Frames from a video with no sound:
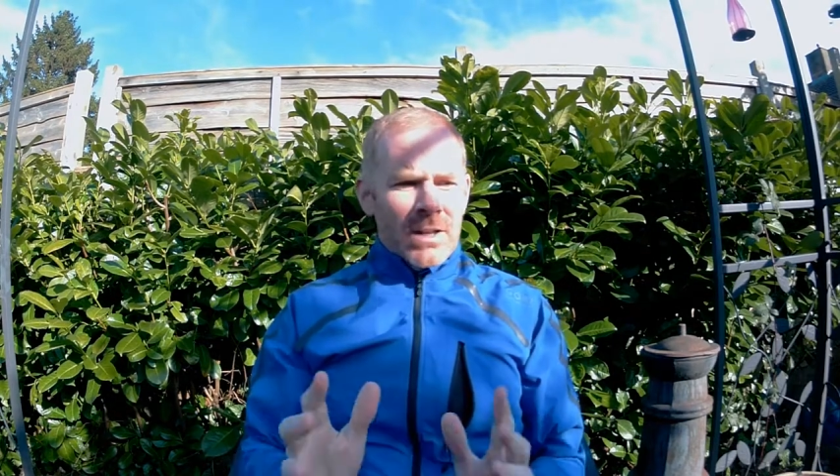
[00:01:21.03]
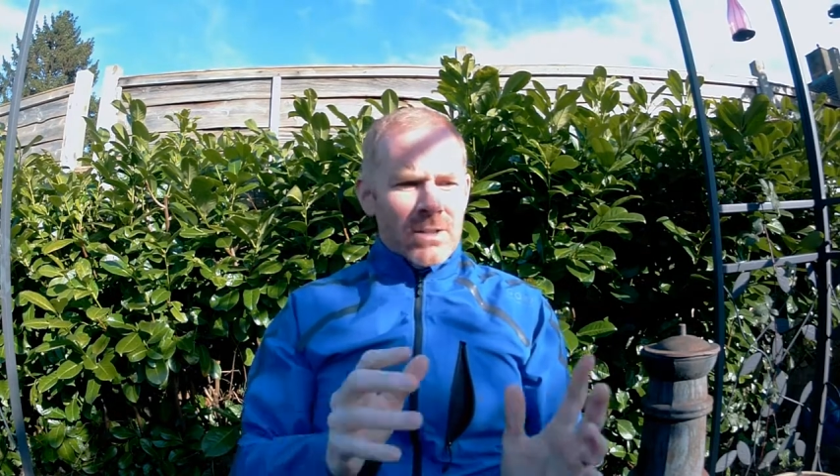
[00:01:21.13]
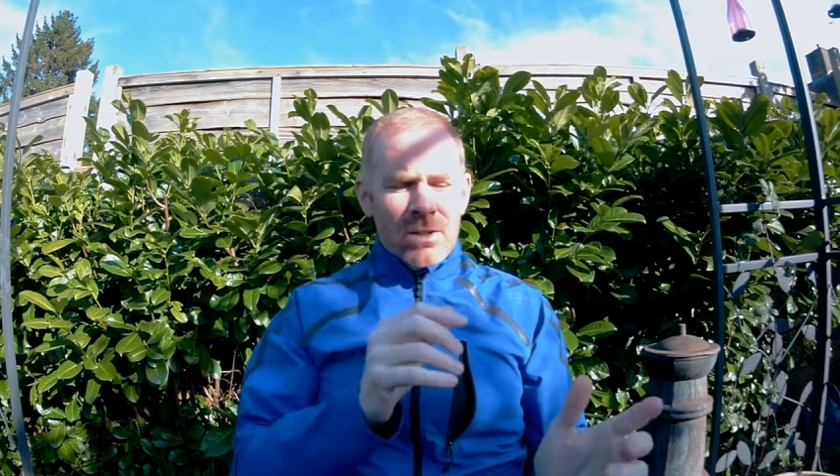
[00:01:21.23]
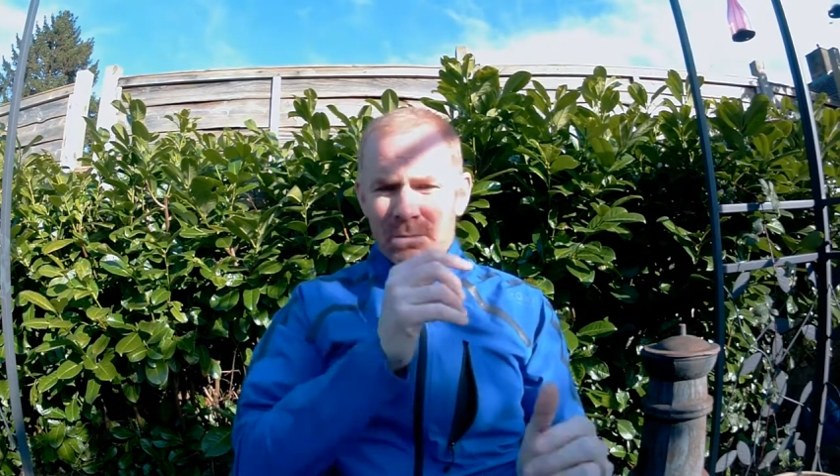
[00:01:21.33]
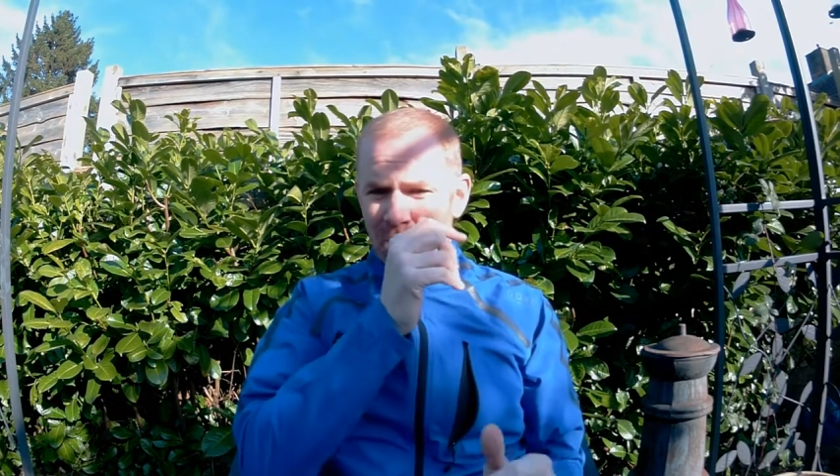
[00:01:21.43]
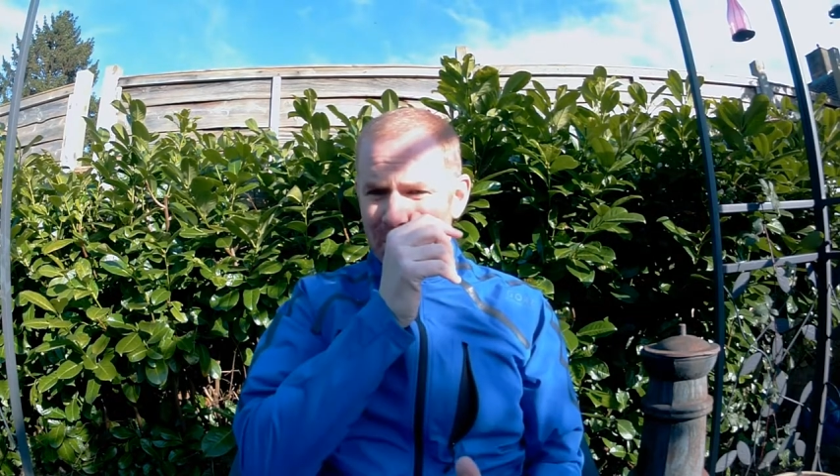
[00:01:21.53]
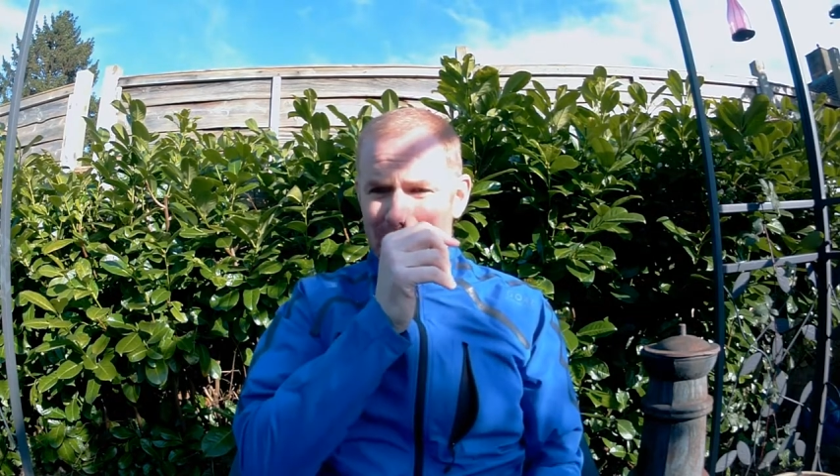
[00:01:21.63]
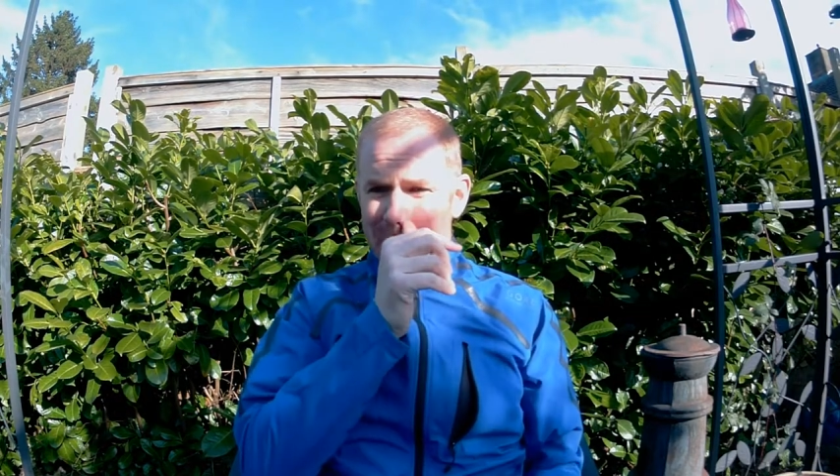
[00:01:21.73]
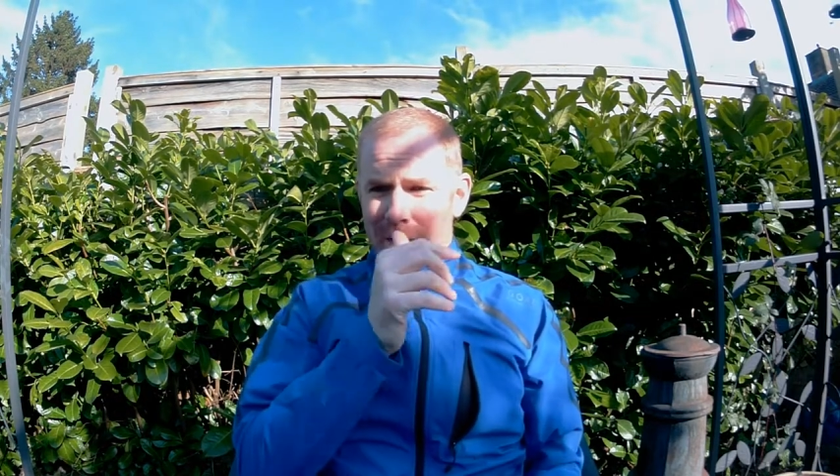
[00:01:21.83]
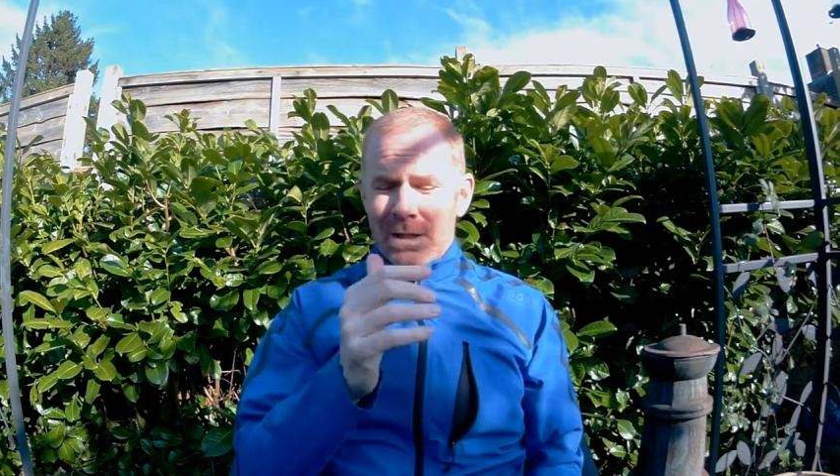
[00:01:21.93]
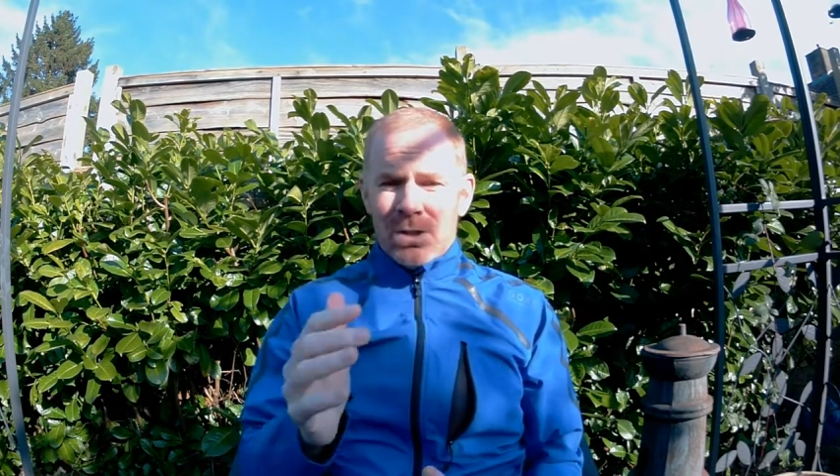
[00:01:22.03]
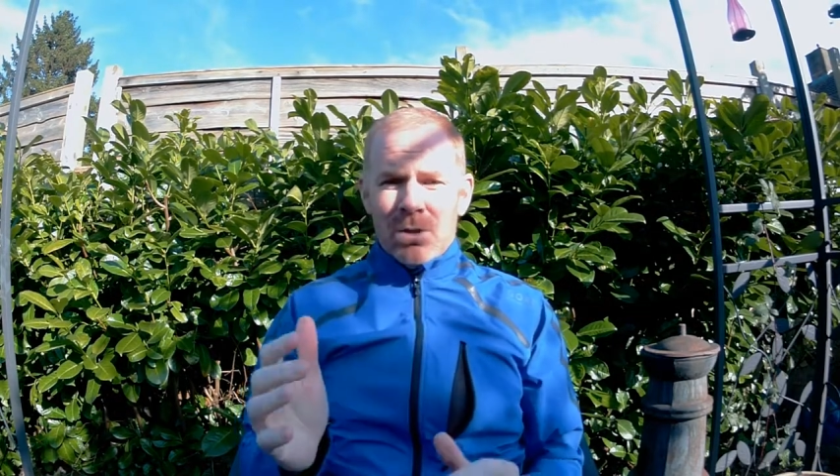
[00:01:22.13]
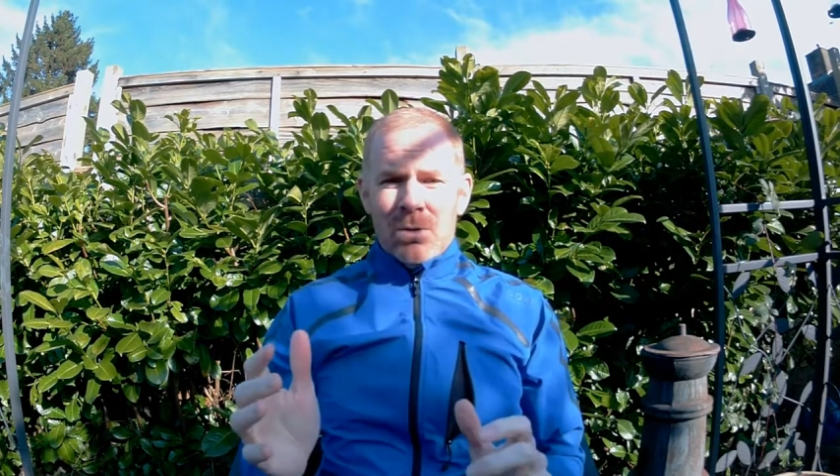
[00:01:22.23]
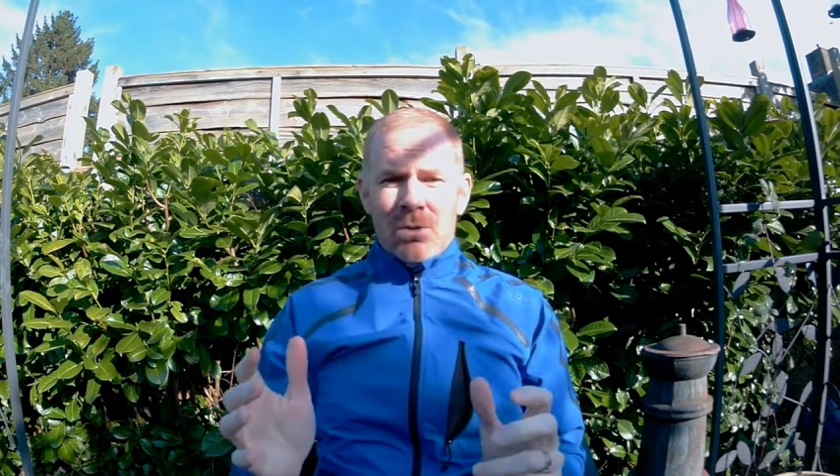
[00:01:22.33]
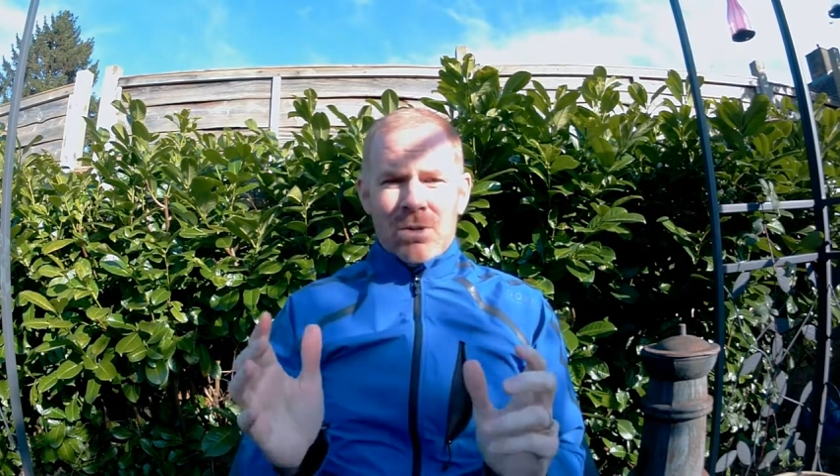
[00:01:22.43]
as you can probably see,
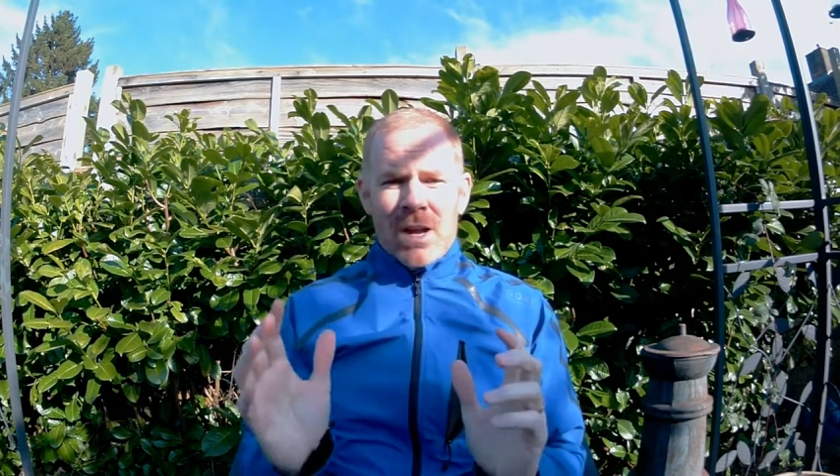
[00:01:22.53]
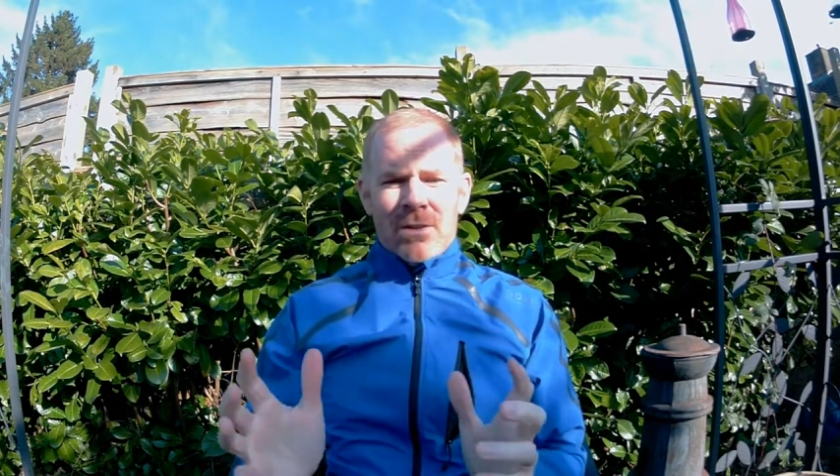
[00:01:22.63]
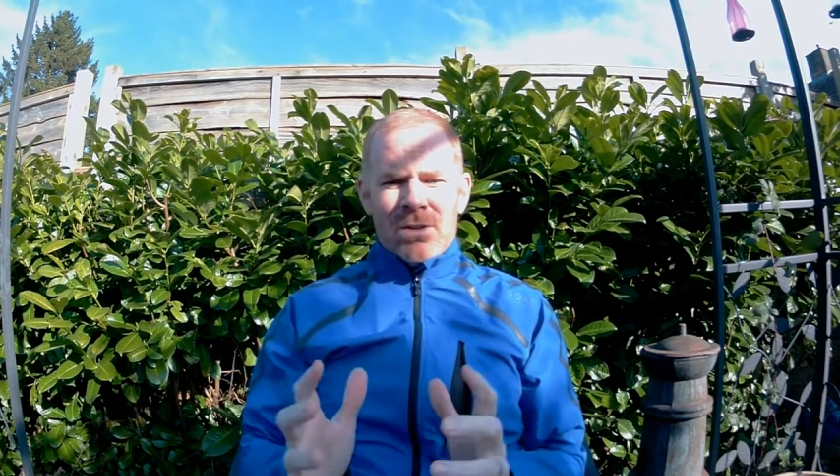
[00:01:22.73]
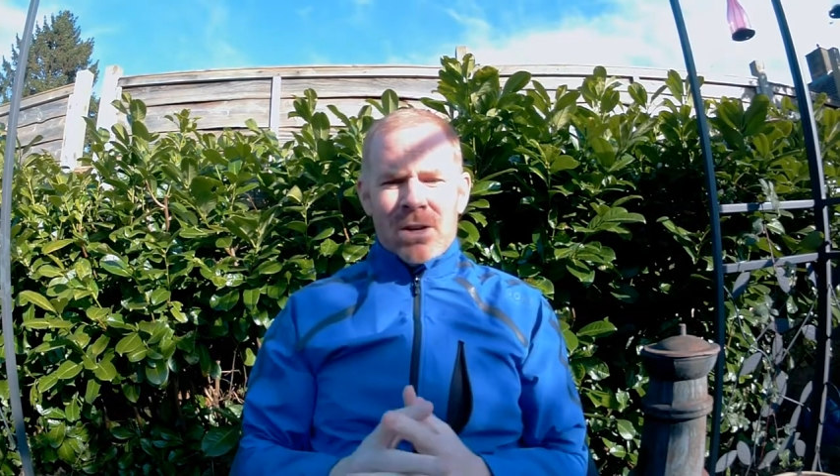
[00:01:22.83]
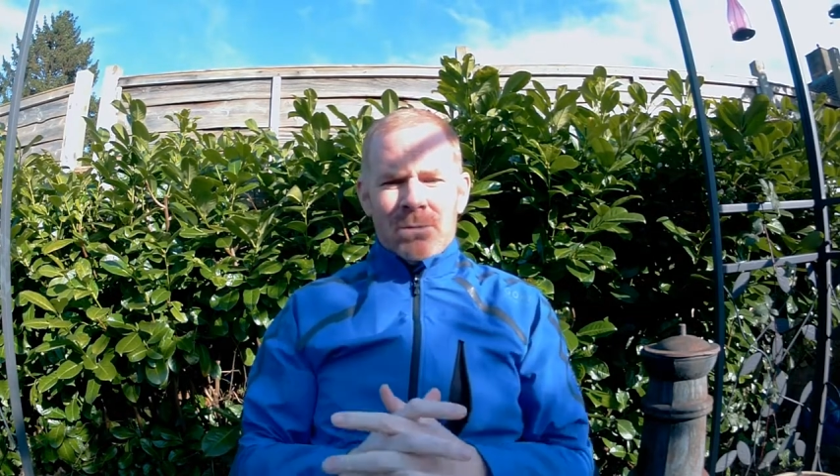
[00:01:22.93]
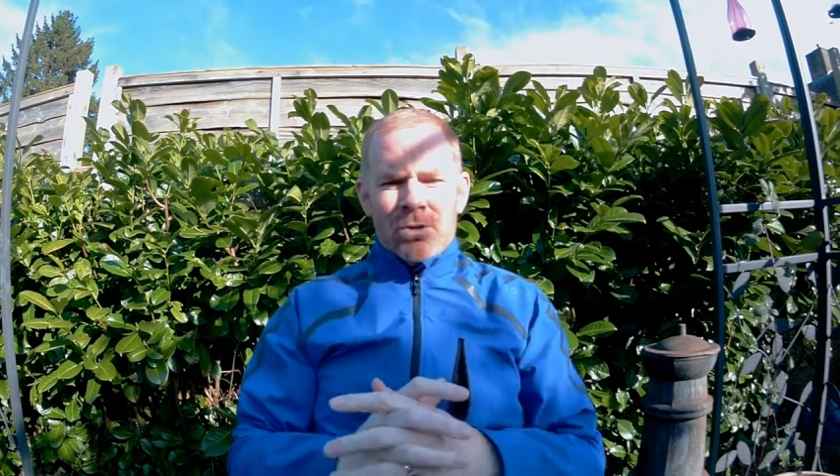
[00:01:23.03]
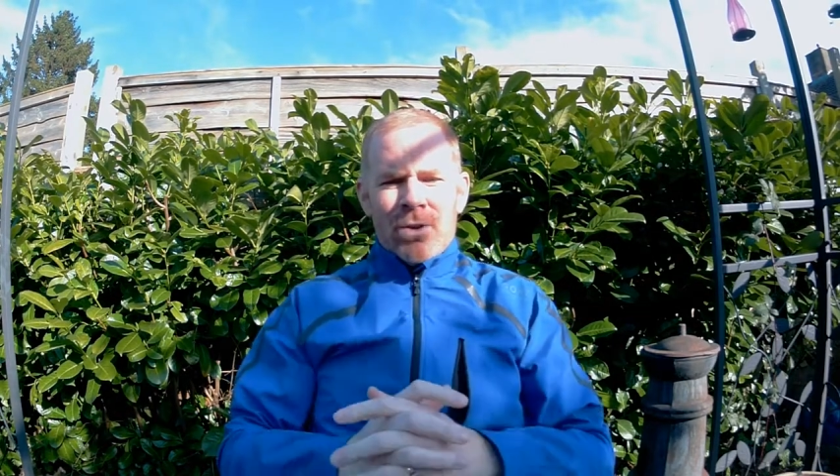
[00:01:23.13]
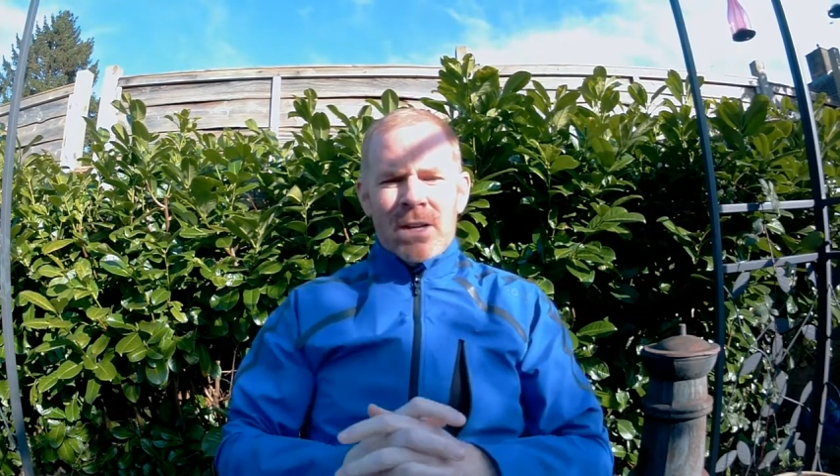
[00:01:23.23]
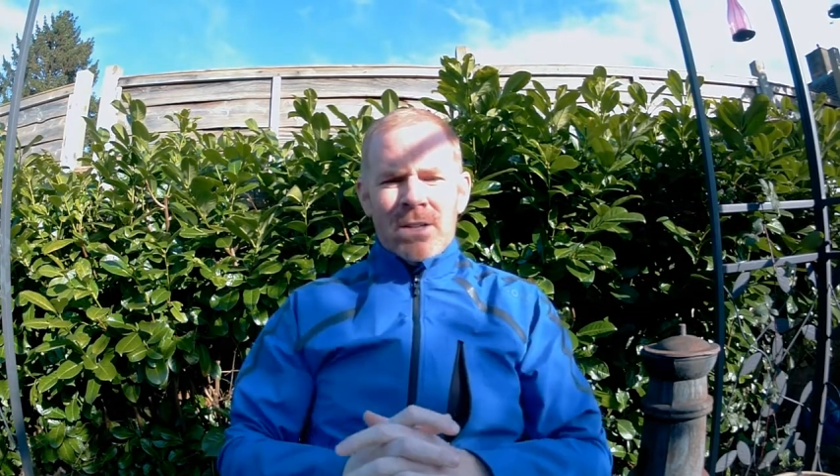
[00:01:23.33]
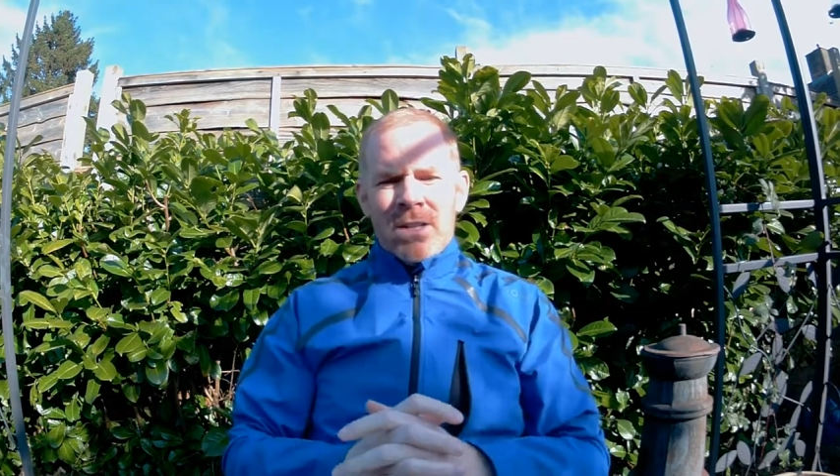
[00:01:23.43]
to other types of trainers.